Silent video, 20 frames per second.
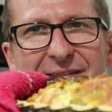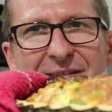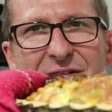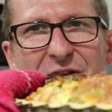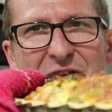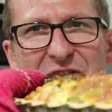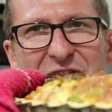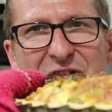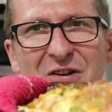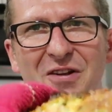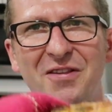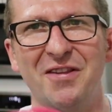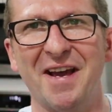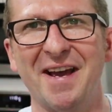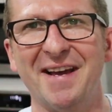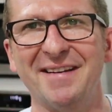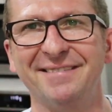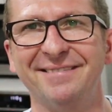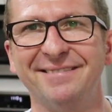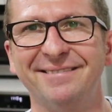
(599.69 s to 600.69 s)
nice like
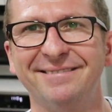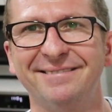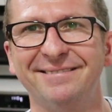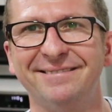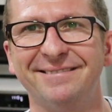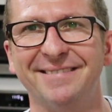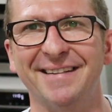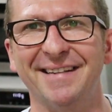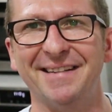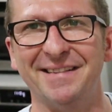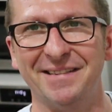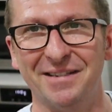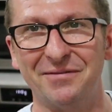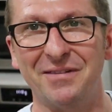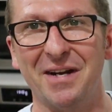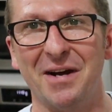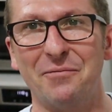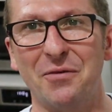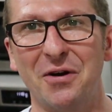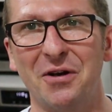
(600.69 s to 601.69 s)
that, yeah, you've
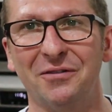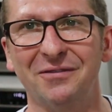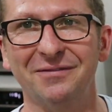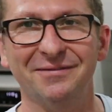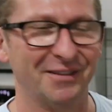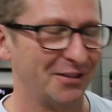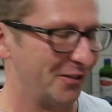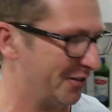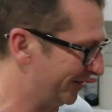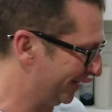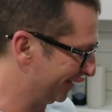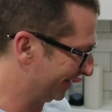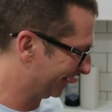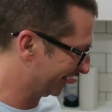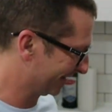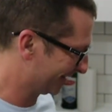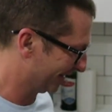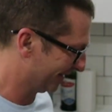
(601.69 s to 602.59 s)
done well. Alright,